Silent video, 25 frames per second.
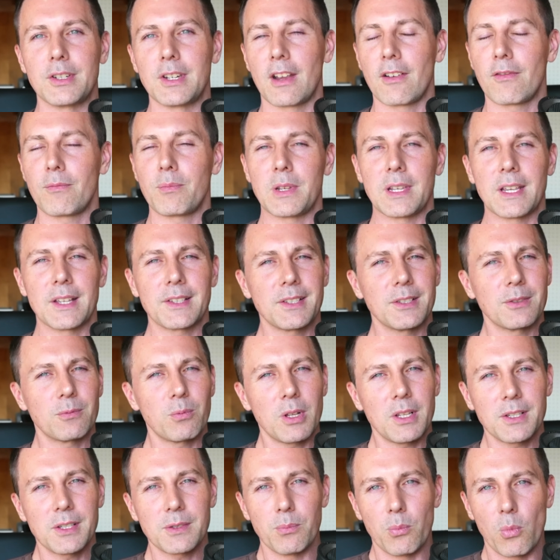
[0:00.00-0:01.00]
FPS as
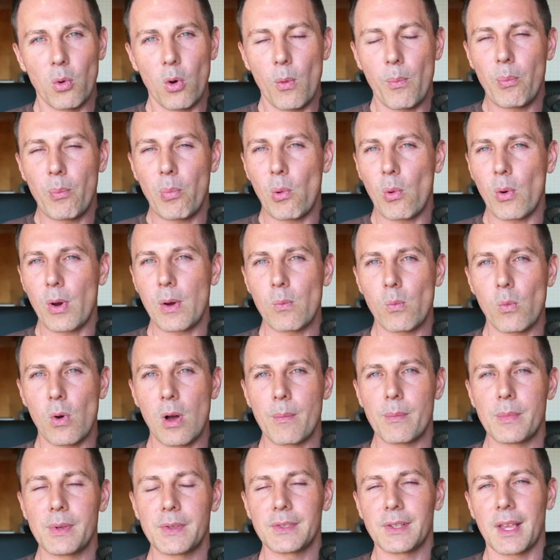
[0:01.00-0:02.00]
well as more
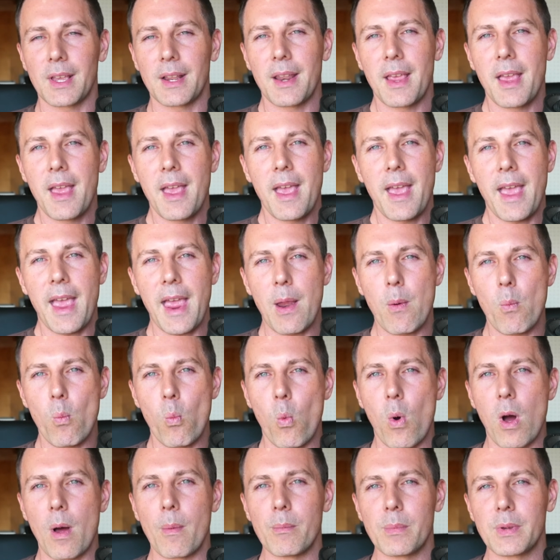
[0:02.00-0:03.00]
0.1% and
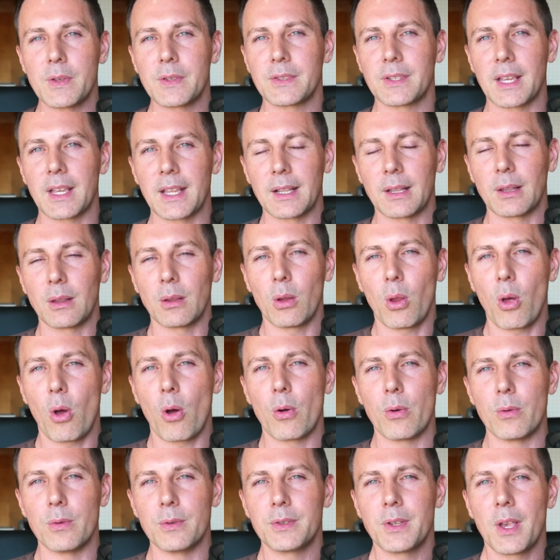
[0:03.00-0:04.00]
1%
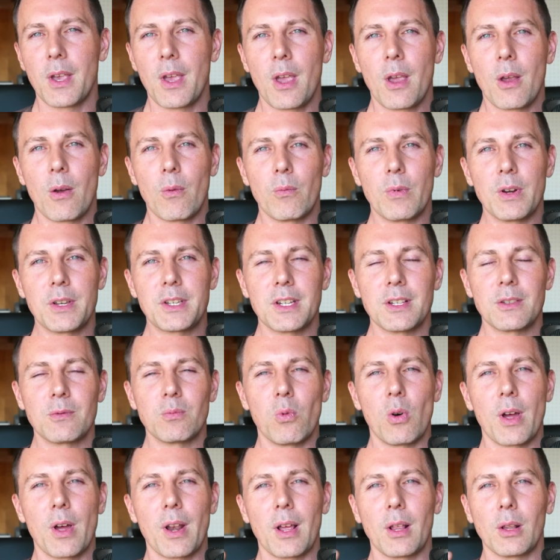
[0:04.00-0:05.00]
lows which is
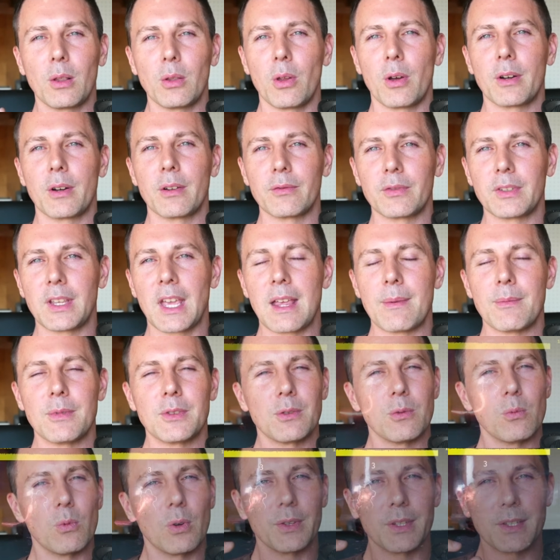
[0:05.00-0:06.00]
what a lot of
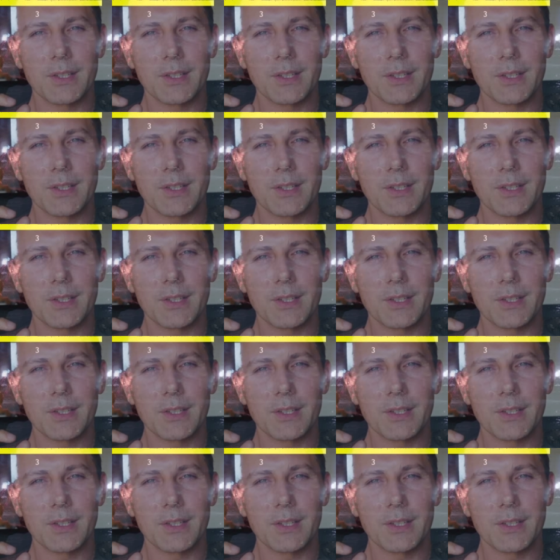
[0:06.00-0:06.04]
gamers who want the